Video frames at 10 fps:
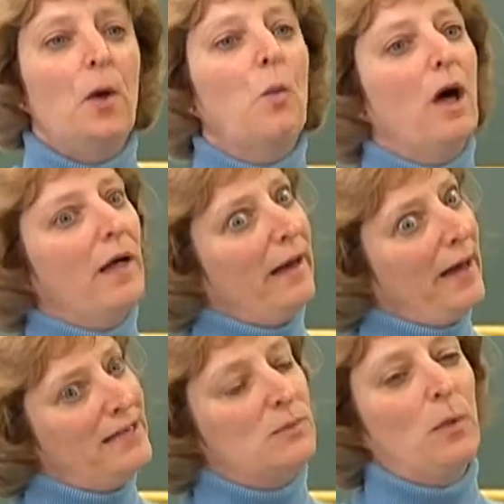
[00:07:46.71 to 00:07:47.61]
Well,
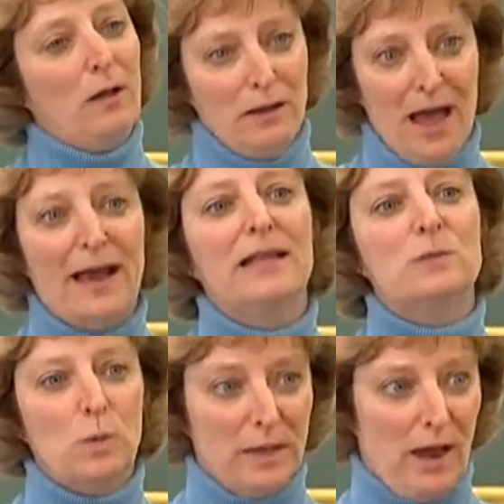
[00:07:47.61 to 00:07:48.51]
on his Braille light,
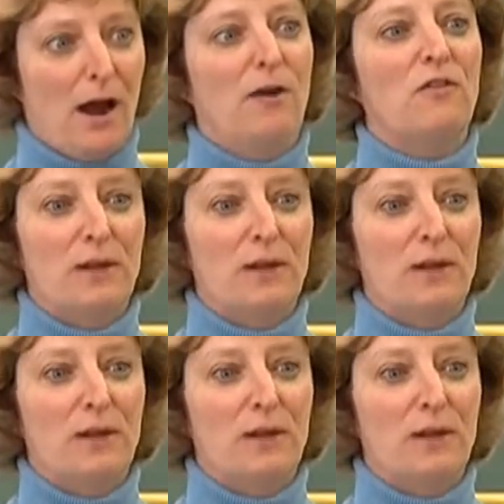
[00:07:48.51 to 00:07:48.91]
it's really hard